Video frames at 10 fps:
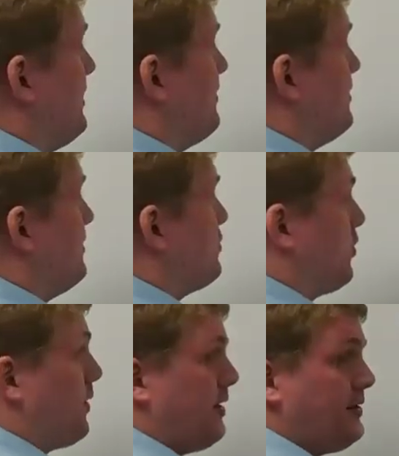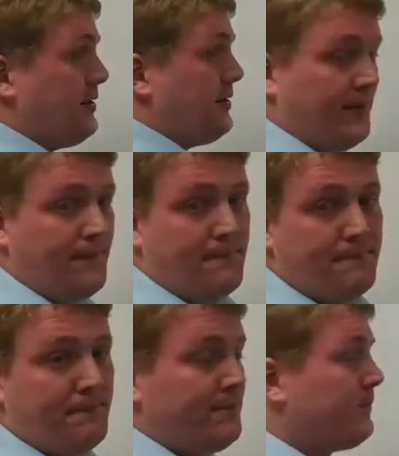individual right here,
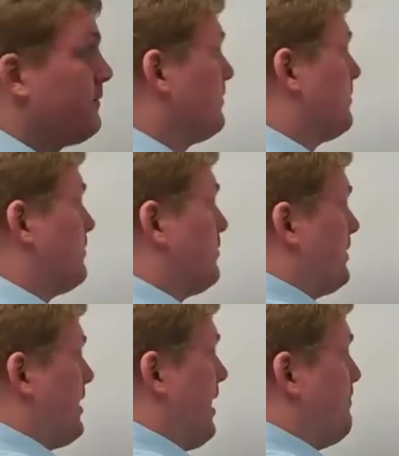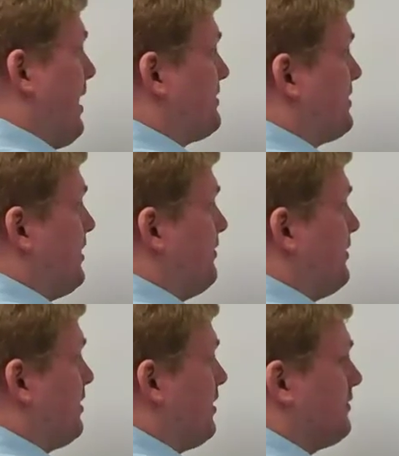guy backside of
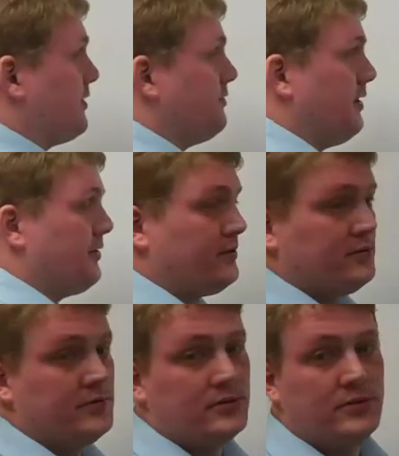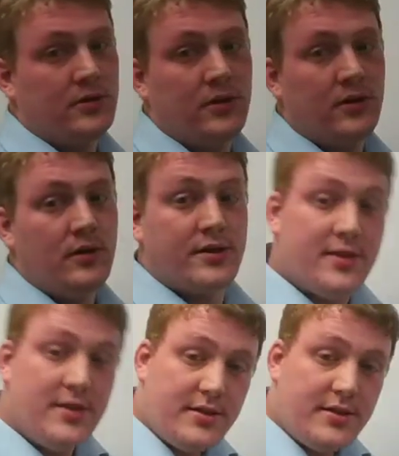the uncovered defender, does he